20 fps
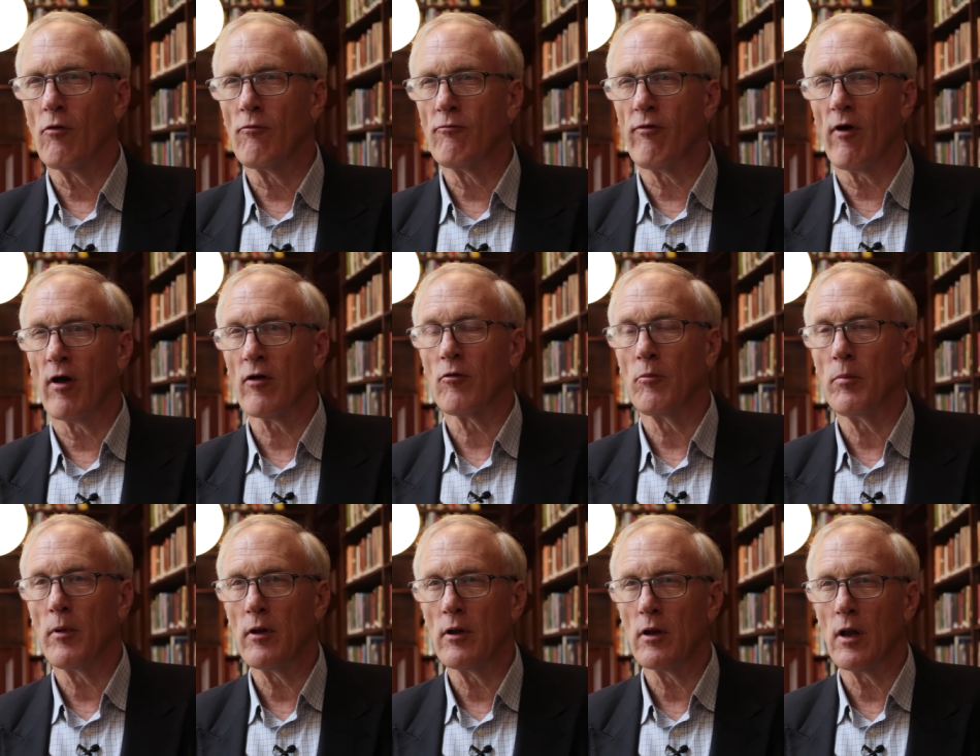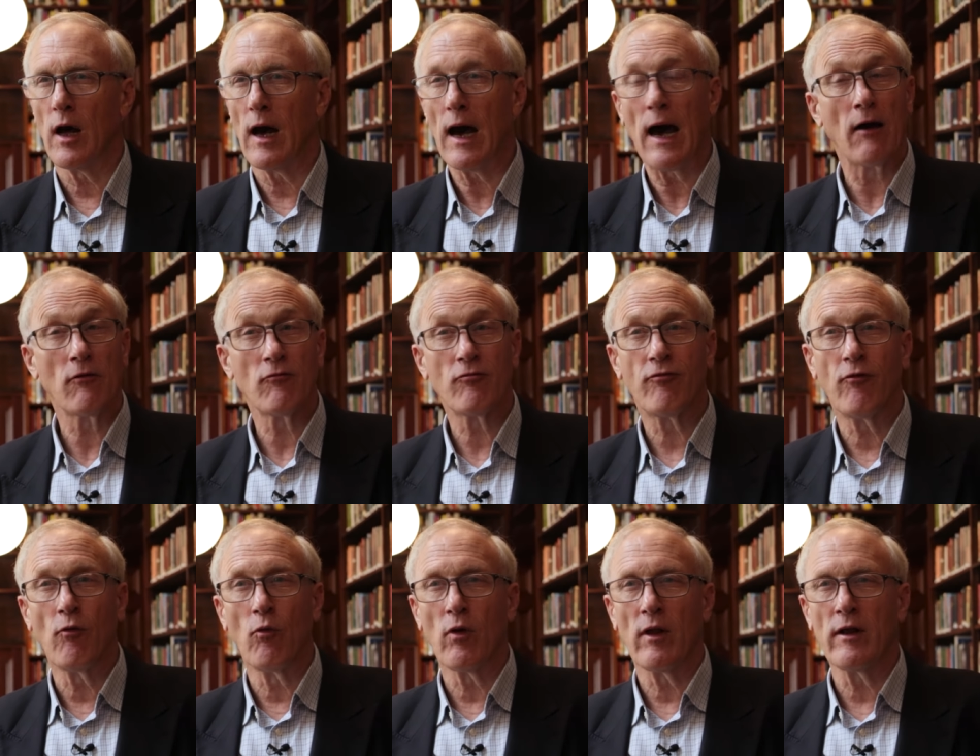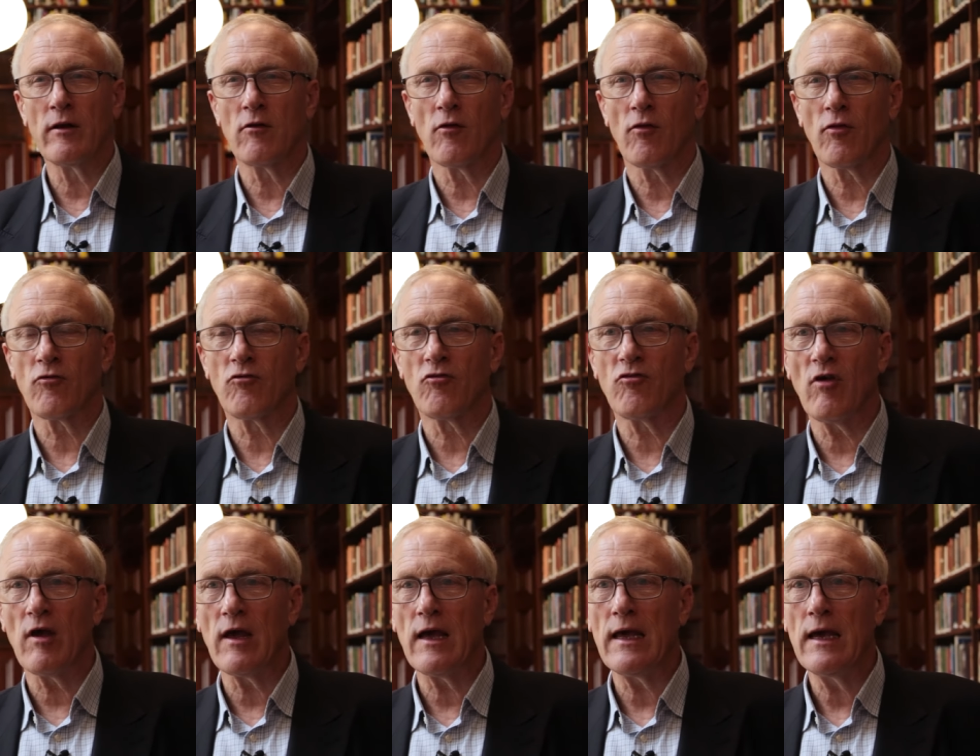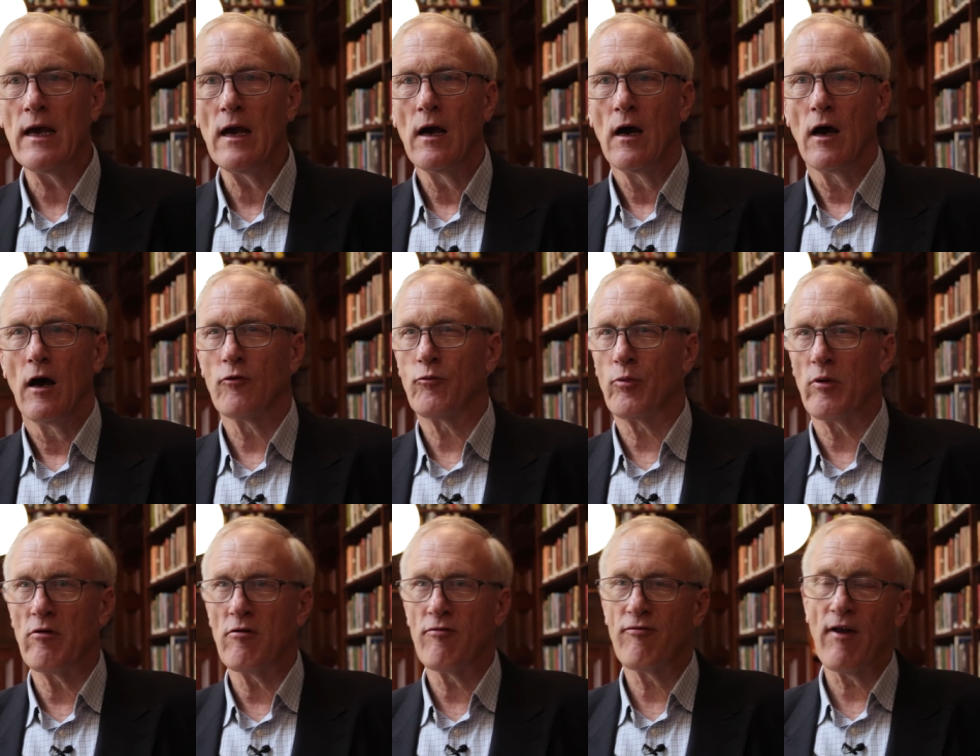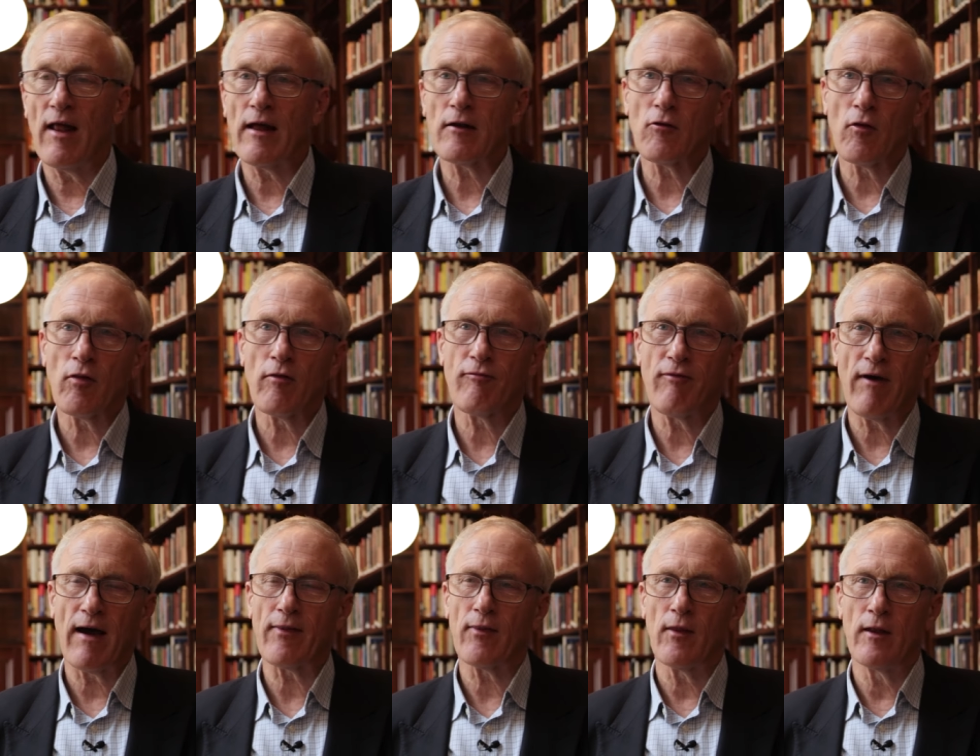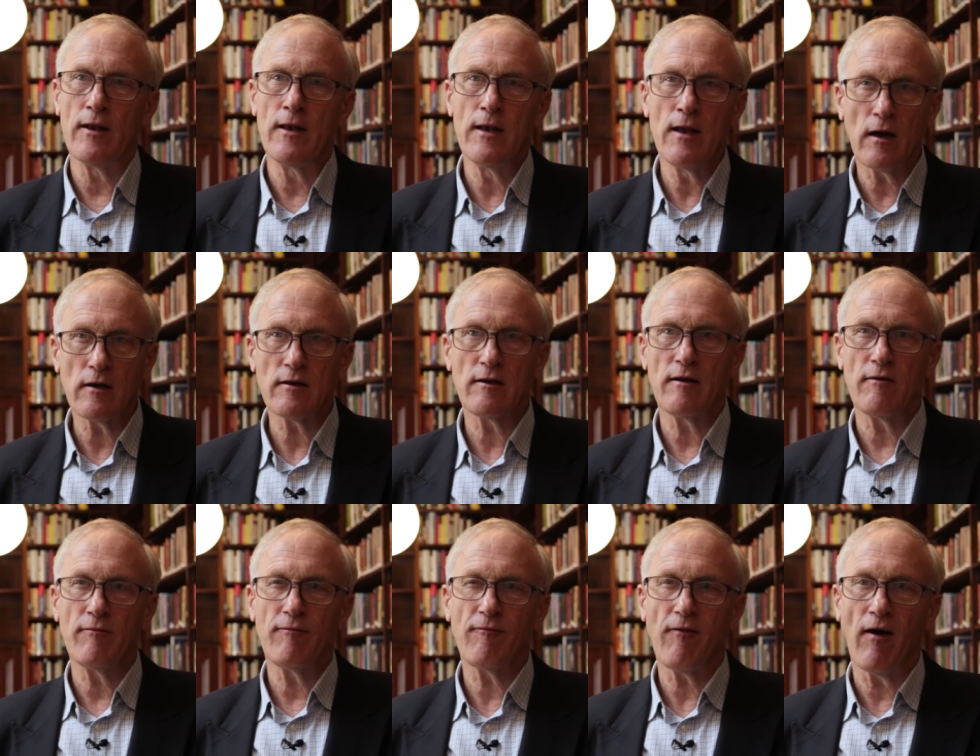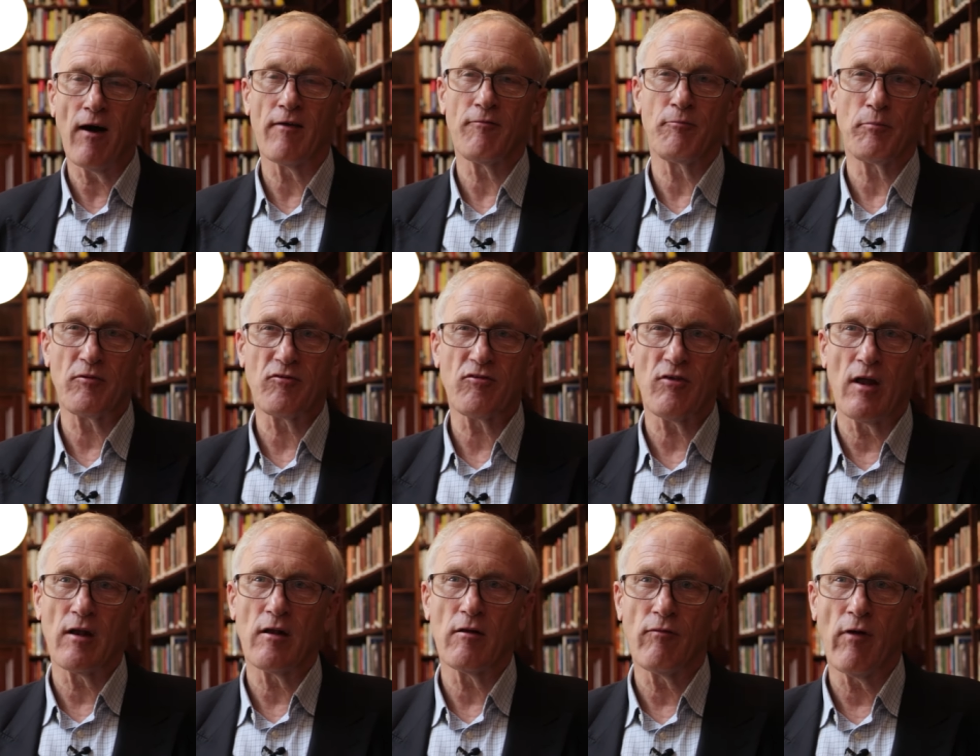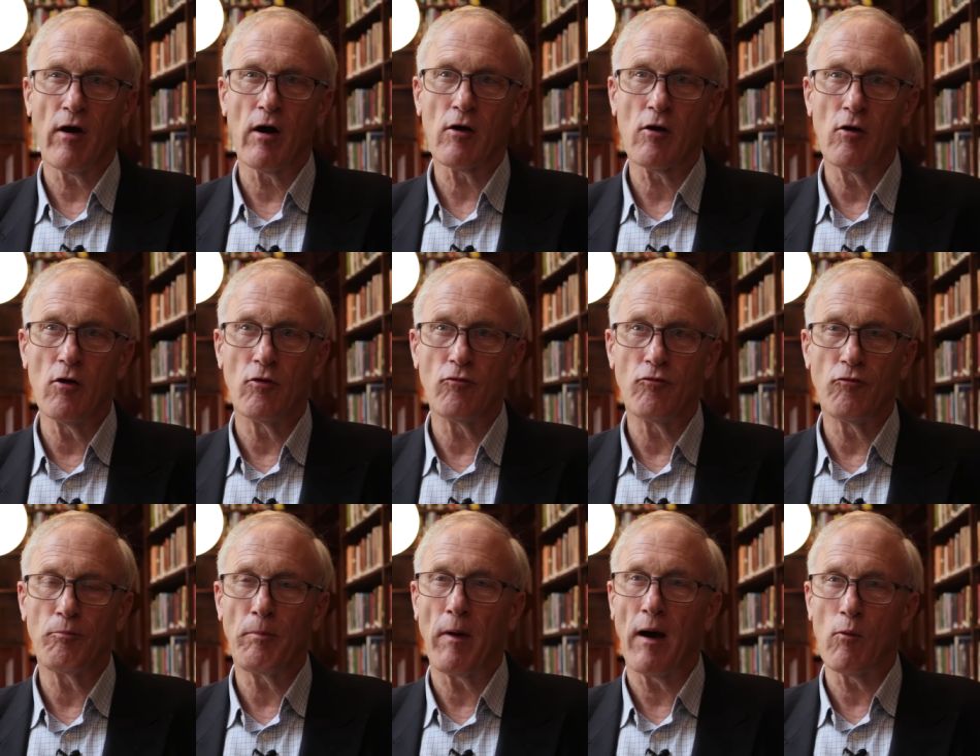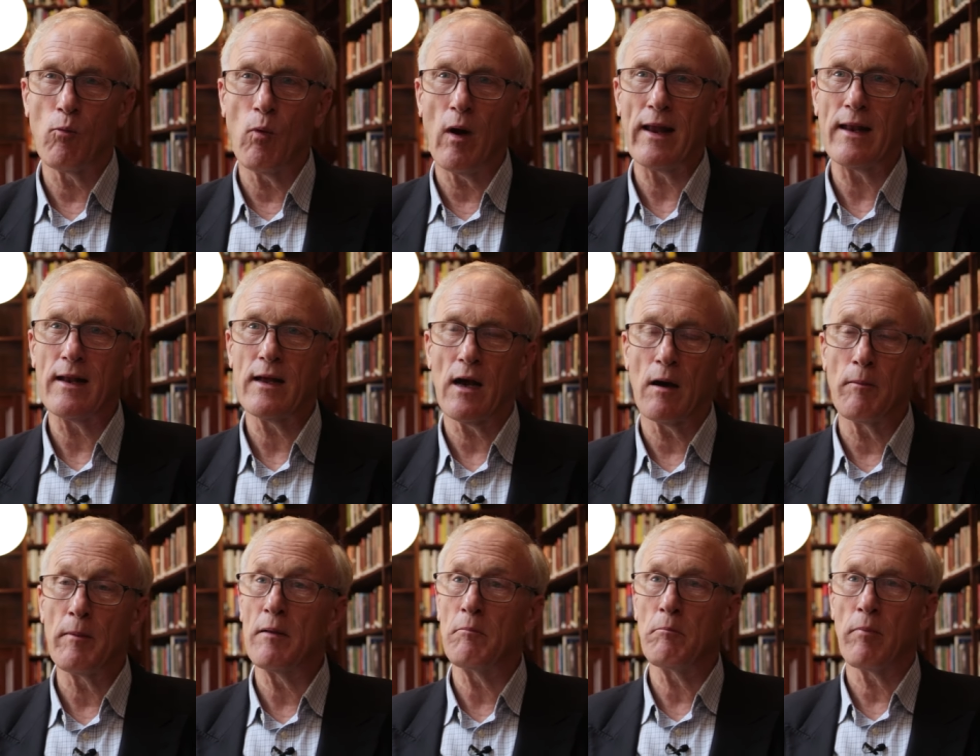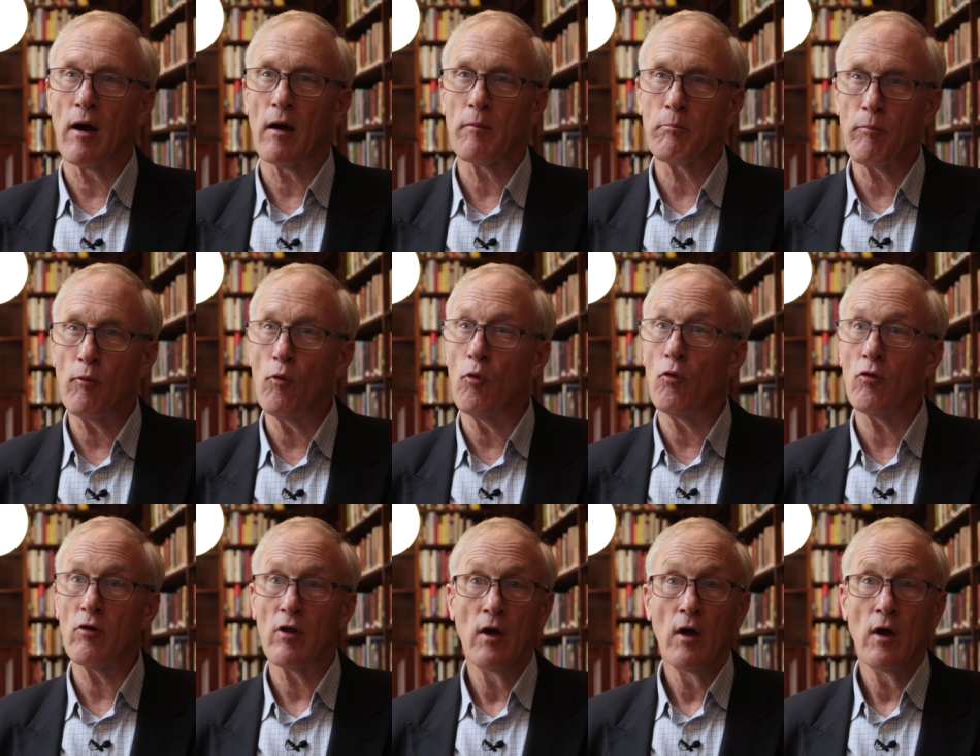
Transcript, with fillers: a vulnerable uh, outfall into the sea, as we reflect on the fact that 95% of our goods by weight come in by port,